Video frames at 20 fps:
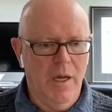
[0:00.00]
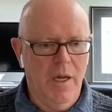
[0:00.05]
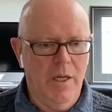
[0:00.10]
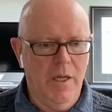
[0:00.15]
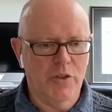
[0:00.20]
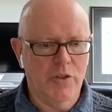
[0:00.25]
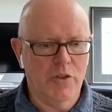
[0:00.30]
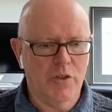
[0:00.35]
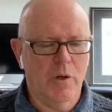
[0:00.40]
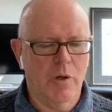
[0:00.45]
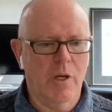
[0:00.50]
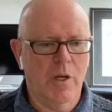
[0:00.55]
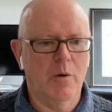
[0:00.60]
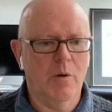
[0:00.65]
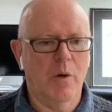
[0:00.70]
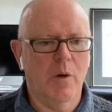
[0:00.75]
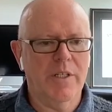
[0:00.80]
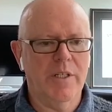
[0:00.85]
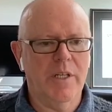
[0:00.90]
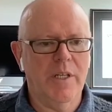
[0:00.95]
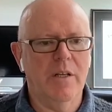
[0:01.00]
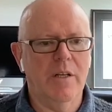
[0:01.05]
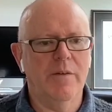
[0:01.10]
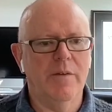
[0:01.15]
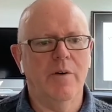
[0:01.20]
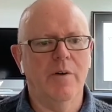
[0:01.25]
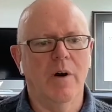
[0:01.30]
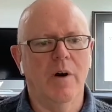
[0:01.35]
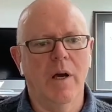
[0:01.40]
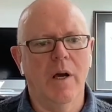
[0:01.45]
and try to
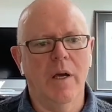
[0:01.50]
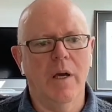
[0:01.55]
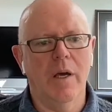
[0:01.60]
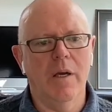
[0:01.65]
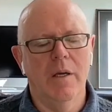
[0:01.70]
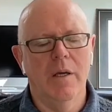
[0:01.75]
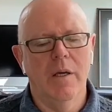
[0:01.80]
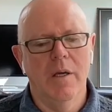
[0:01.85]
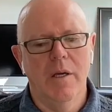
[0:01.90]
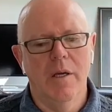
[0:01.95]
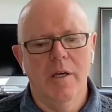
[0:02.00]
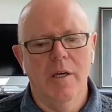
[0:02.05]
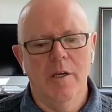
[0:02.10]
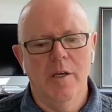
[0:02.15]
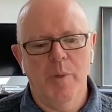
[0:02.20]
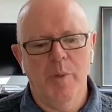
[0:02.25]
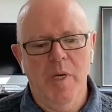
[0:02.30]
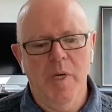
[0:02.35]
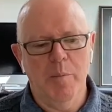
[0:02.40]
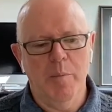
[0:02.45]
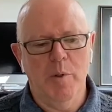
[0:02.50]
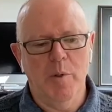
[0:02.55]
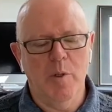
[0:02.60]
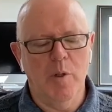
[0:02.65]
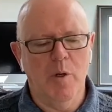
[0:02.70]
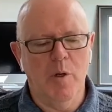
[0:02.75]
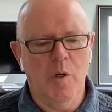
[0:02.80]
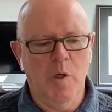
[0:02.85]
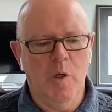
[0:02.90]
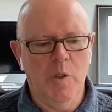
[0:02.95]
identify
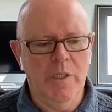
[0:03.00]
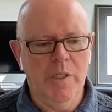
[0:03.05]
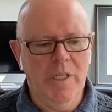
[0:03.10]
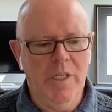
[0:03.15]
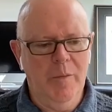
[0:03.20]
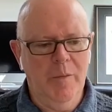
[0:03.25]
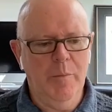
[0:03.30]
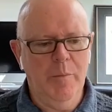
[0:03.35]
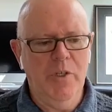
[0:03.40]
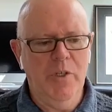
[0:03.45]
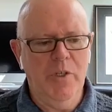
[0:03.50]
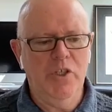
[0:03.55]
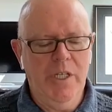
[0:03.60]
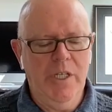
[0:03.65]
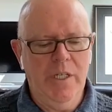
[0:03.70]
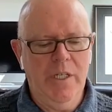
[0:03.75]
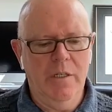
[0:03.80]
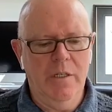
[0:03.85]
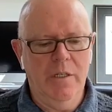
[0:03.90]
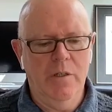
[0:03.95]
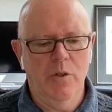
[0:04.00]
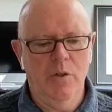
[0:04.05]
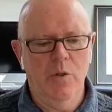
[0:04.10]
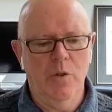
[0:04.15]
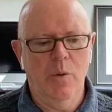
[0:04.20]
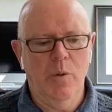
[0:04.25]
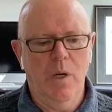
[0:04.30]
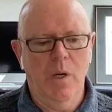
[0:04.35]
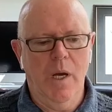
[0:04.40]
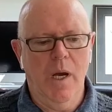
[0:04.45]
people on imaging
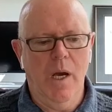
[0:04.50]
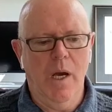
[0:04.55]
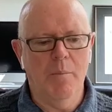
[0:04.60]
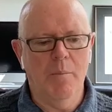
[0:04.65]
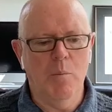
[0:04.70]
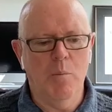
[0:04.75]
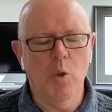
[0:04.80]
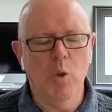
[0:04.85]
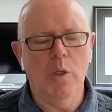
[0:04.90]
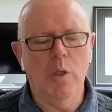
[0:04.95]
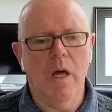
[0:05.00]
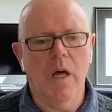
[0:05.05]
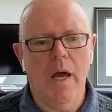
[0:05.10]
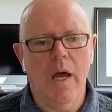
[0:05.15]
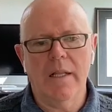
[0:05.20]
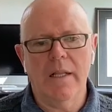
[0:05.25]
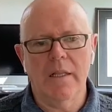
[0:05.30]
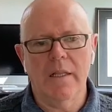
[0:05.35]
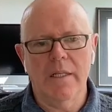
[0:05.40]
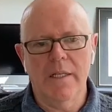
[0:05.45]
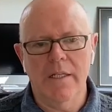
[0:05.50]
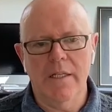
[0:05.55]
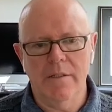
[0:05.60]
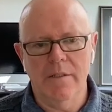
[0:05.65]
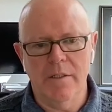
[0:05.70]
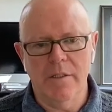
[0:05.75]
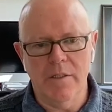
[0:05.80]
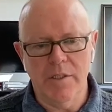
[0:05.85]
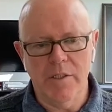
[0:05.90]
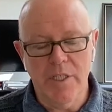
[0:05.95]
who are more likely
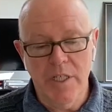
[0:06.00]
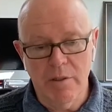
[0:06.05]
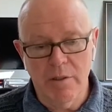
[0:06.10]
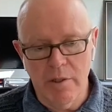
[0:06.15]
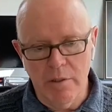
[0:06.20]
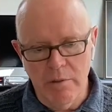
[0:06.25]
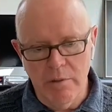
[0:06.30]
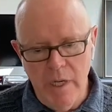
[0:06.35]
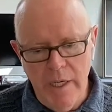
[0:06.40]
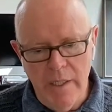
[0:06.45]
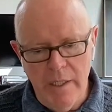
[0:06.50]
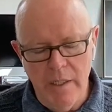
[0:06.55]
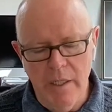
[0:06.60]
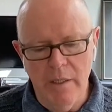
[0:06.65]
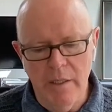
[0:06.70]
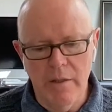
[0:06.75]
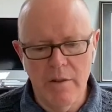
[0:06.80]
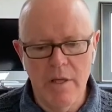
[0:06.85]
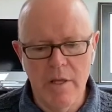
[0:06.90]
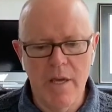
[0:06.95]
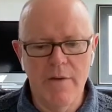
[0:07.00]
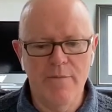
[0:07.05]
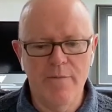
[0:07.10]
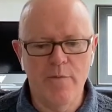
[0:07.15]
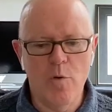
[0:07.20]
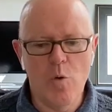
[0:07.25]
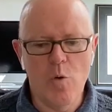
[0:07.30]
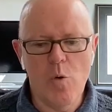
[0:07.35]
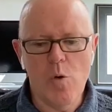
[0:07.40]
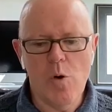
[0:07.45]
to deteriorate and
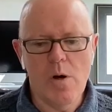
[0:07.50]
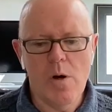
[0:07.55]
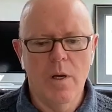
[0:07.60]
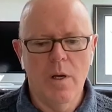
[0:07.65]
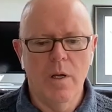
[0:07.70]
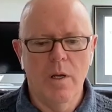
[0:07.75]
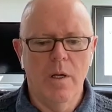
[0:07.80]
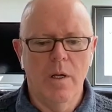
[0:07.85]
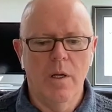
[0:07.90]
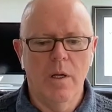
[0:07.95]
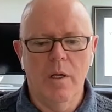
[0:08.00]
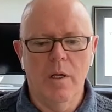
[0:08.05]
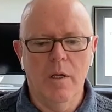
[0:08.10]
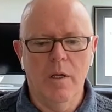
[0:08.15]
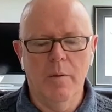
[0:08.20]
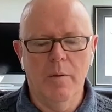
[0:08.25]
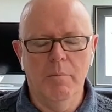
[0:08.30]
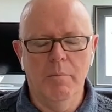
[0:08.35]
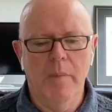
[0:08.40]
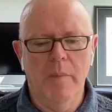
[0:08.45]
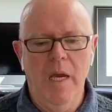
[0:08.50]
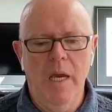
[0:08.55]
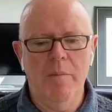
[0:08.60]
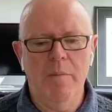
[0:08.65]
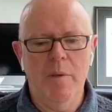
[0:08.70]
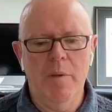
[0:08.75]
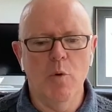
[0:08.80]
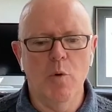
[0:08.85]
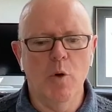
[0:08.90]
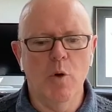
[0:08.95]
therefore
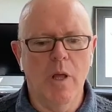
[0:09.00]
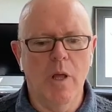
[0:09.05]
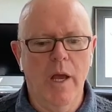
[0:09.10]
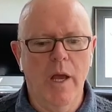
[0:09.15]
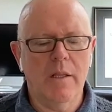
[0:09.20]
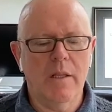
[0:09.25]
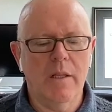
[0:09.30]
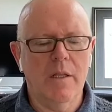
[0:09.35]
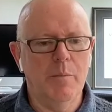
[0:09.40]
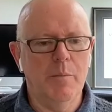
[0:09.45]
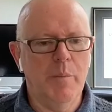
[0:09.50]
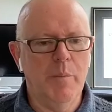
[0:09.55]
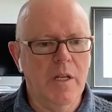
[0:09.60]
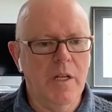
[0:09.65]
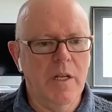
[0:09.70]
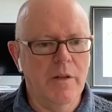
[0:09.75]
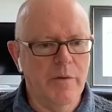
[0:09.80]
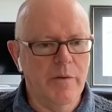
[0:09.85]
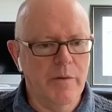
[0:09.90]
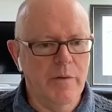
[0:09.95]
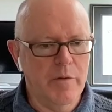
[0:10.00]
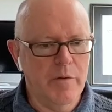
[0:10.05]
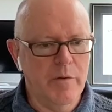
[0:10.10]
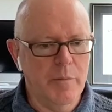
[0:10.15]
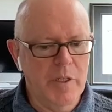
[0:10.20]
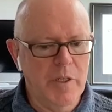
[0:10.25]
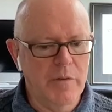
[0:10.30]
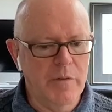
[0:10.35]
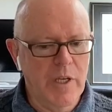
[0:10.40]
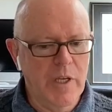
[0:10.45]
may be more likely to benefit
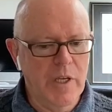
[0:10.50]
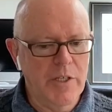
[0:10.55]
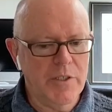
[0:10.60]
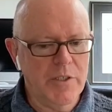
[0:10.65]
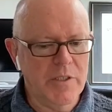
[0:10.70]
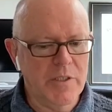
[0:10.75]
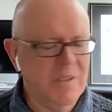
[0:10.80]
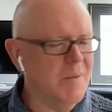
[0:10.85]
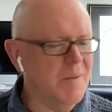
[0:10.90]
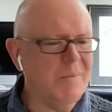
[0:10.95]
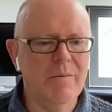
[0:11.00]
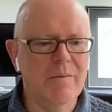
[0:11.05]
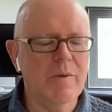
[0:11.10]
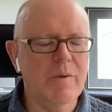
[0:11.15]
from interventions.